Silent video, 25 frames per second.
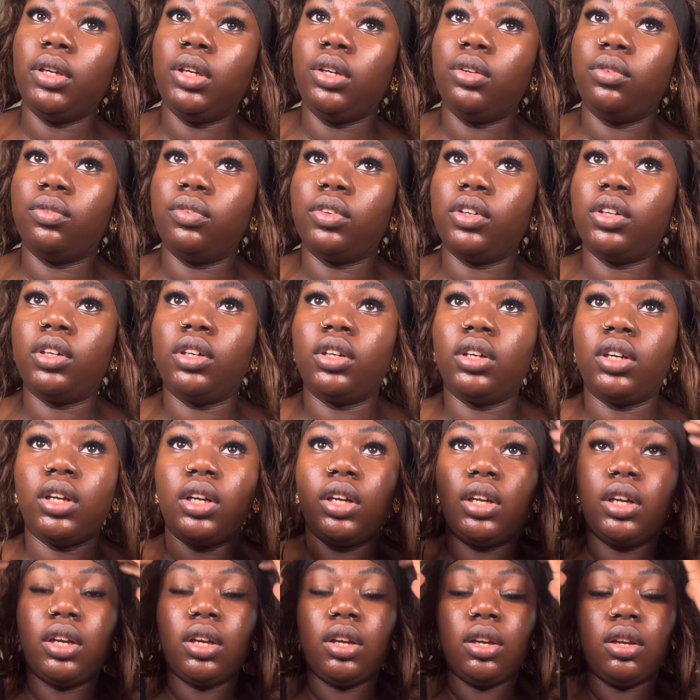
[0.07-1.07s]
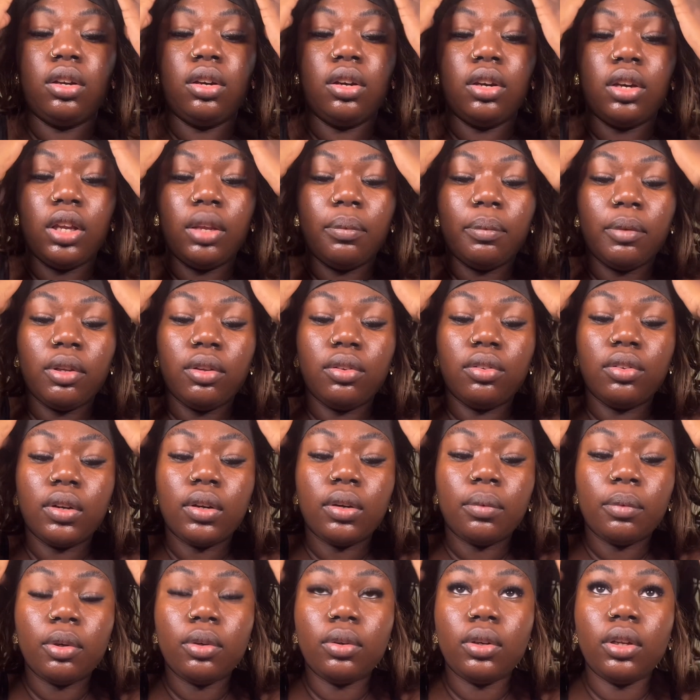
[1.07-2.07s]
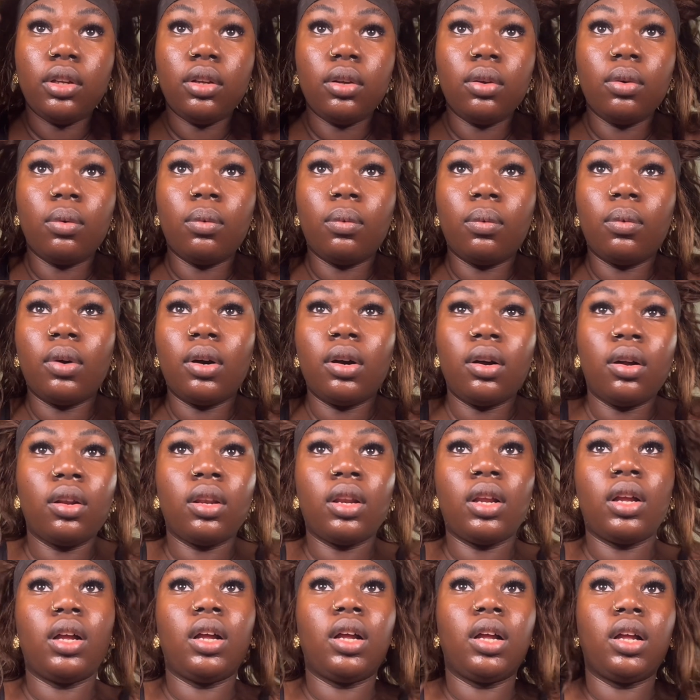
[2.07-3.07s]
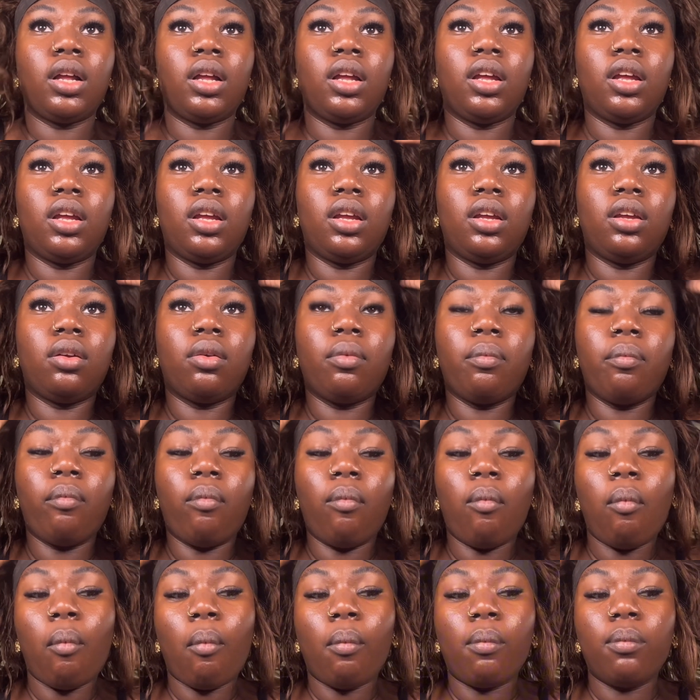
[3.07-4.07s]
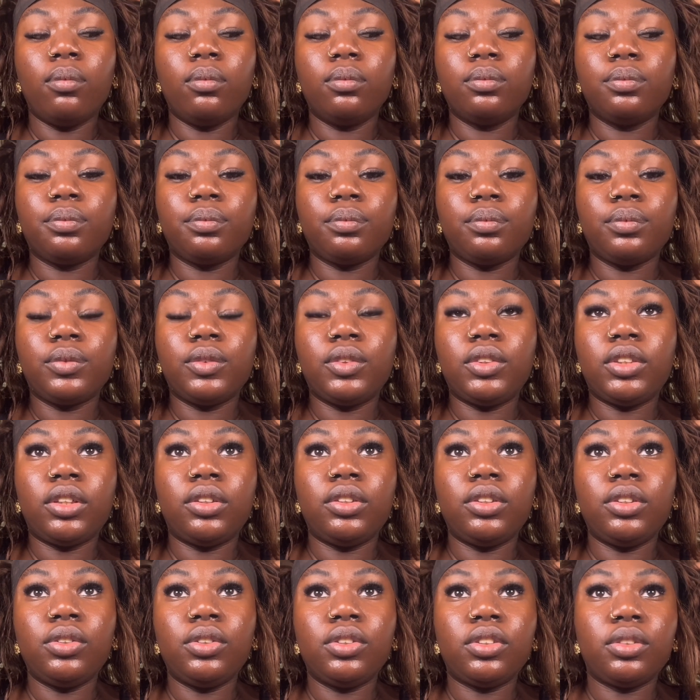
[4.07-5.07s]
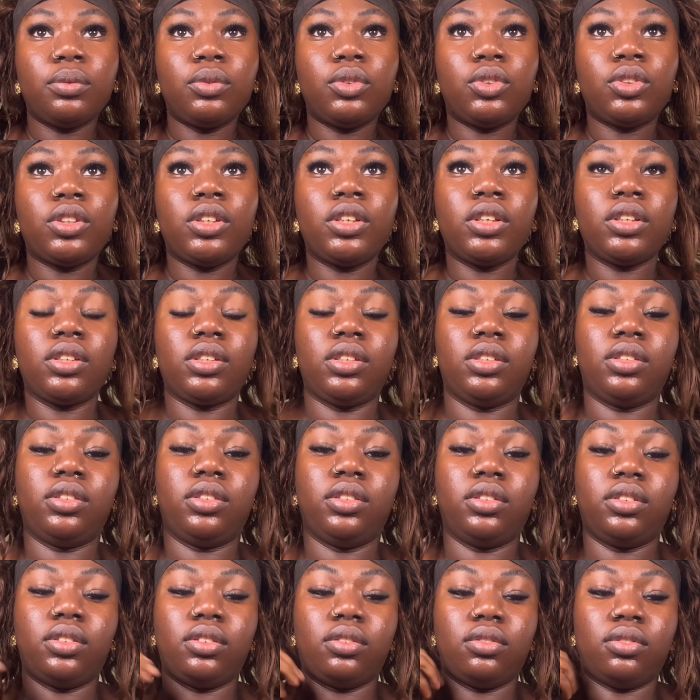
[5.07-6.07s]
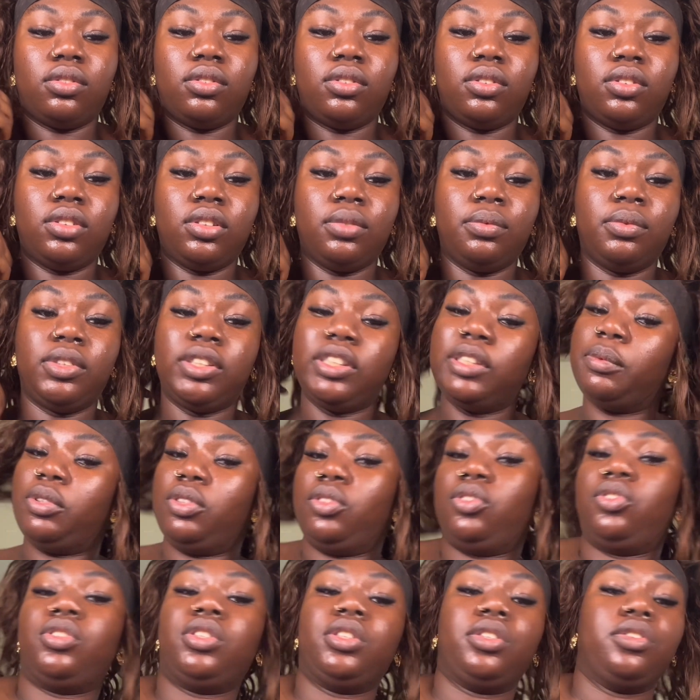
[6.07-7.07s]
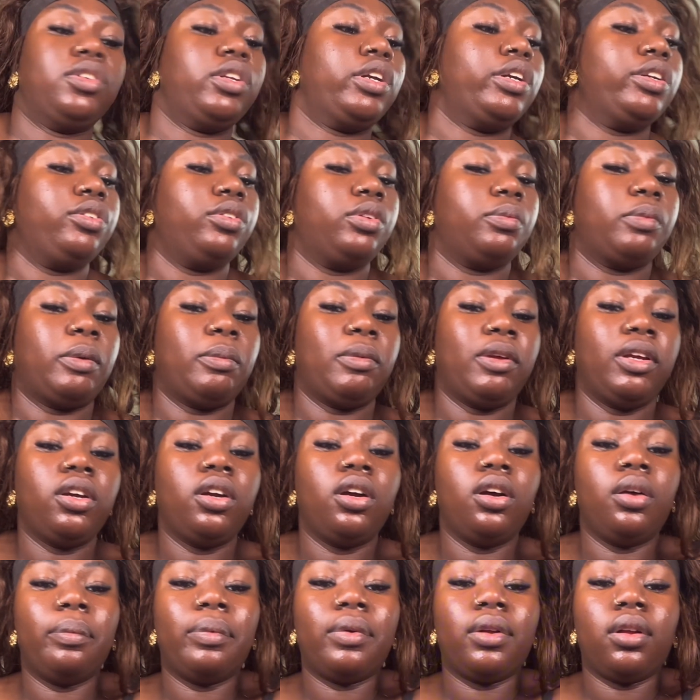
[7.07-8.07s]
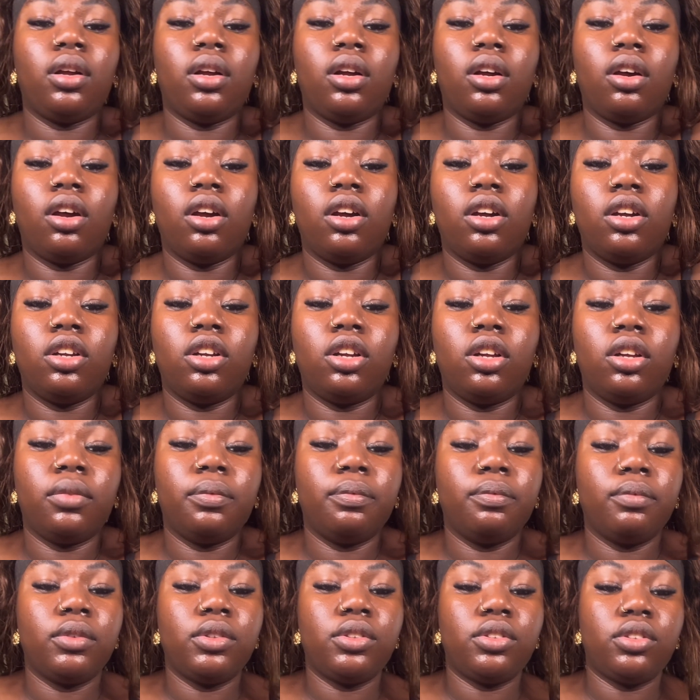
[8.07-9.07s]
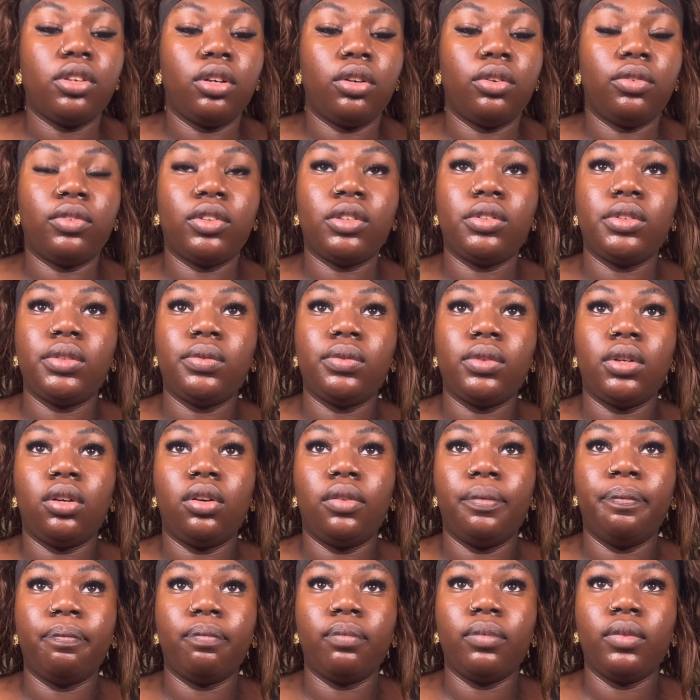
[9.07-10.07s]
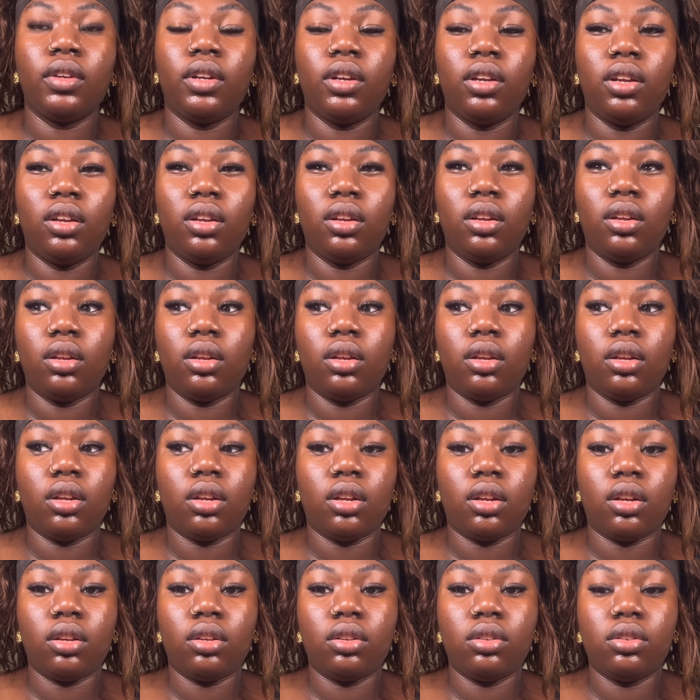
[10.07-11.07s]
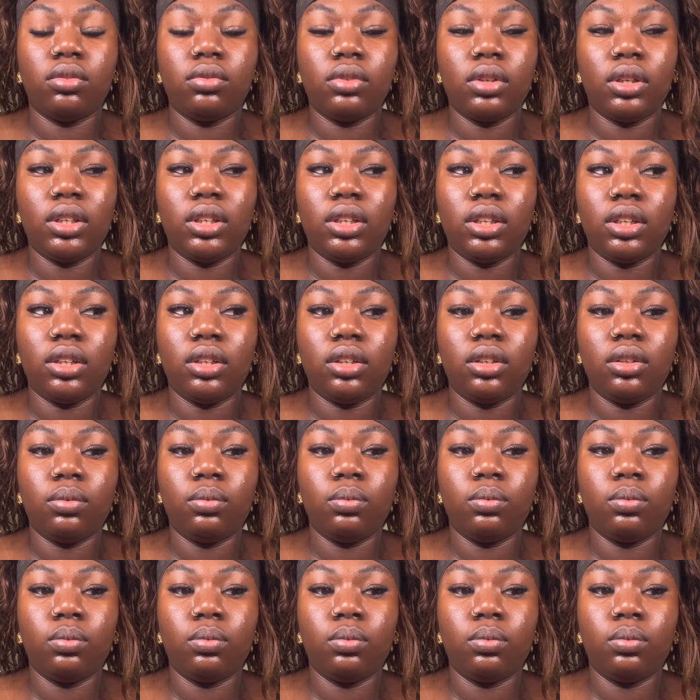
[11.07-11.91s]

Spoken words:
for a naming ceremony while I tell you some tricks, some tips and tricks that I do with my makeup. So first of all, do I have?